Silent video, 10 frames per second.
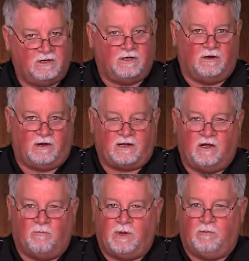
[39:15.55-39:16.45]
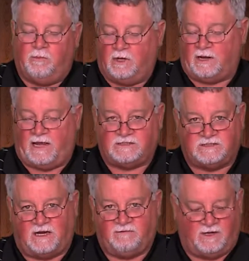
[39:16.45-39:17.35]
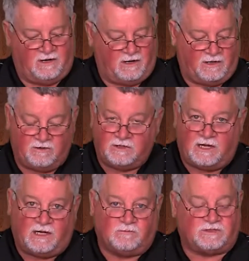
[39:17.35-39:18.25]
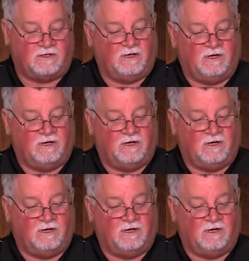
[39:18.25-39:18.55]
I can help people build houses. I've did it 100 times.